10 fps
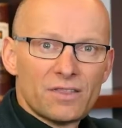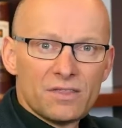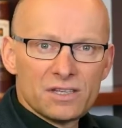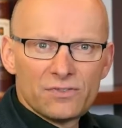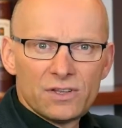
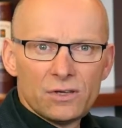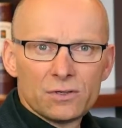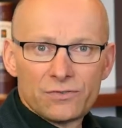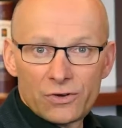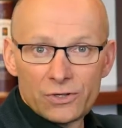then this video
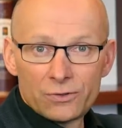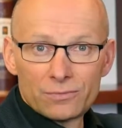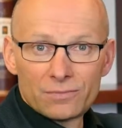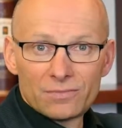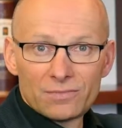is for you.
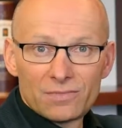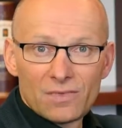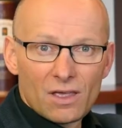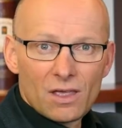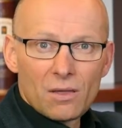
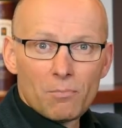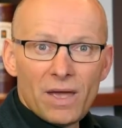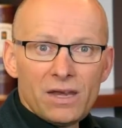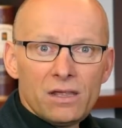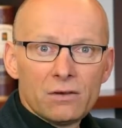
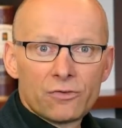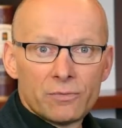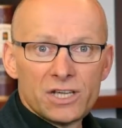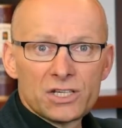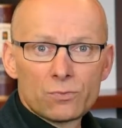Many
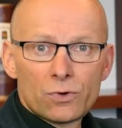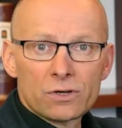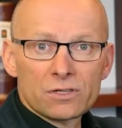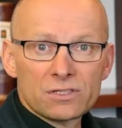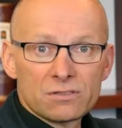information
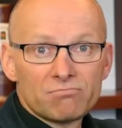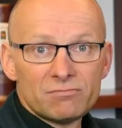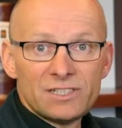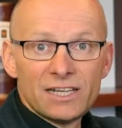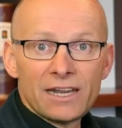workers,
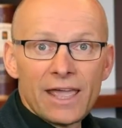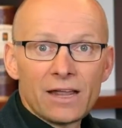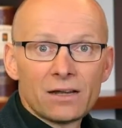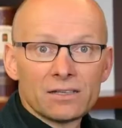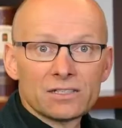data
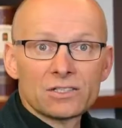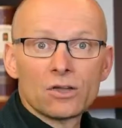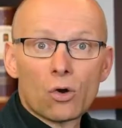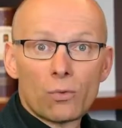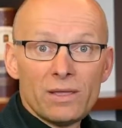analysts
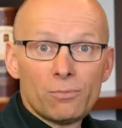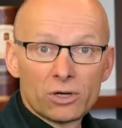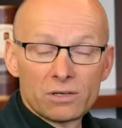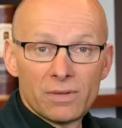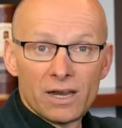or
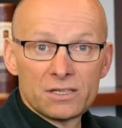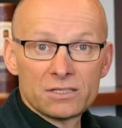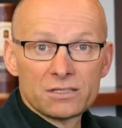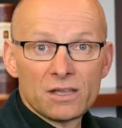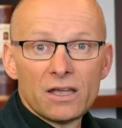reporting
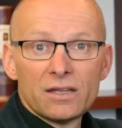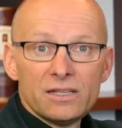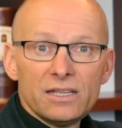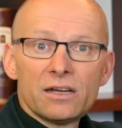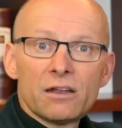managers
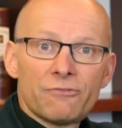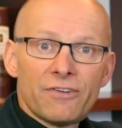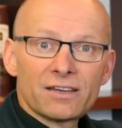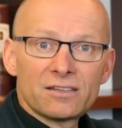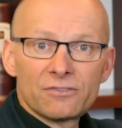need an
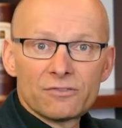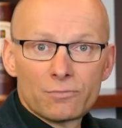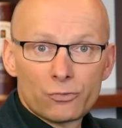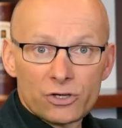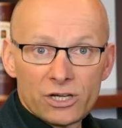
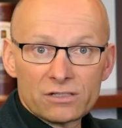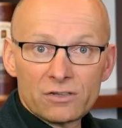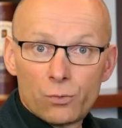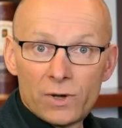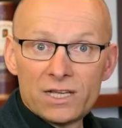effective,
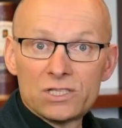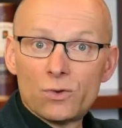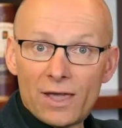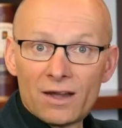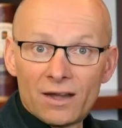productive way
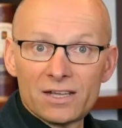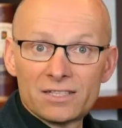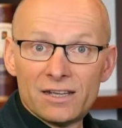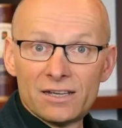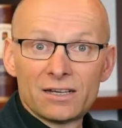to analyze
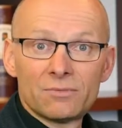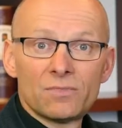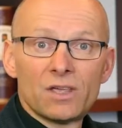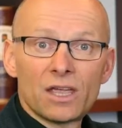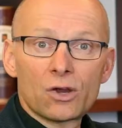data
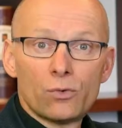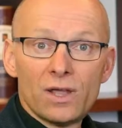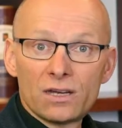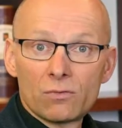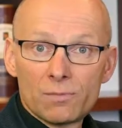and
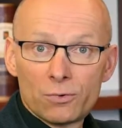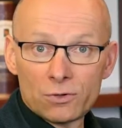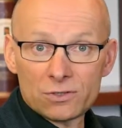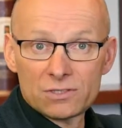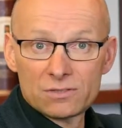creating
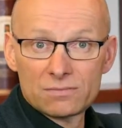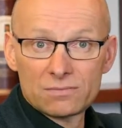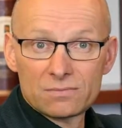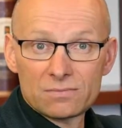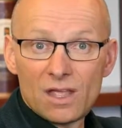reports.
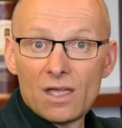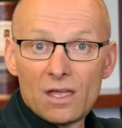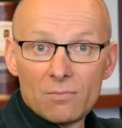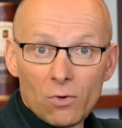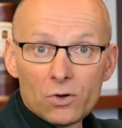
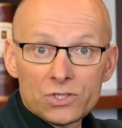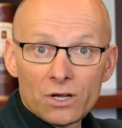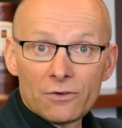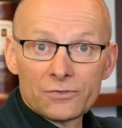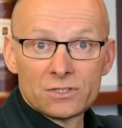Most
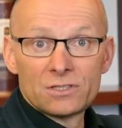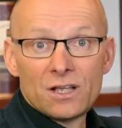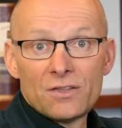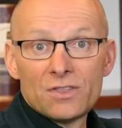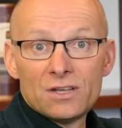
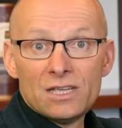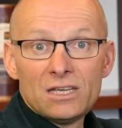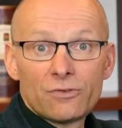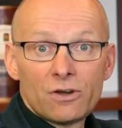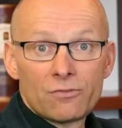often, the
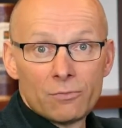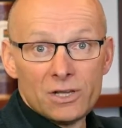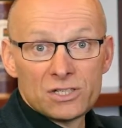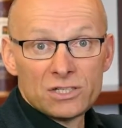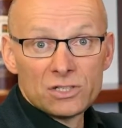need for
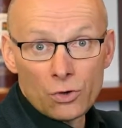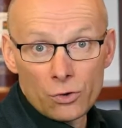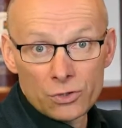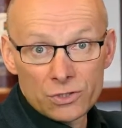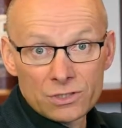information is
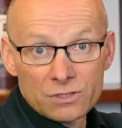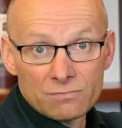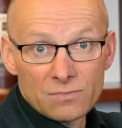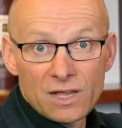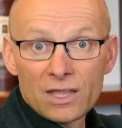urgent
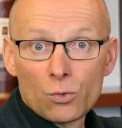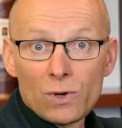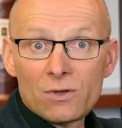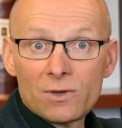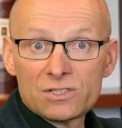and the
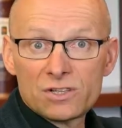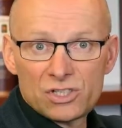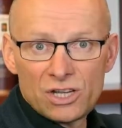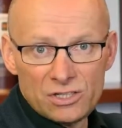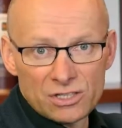requests are
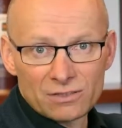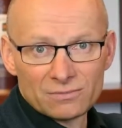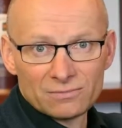changing.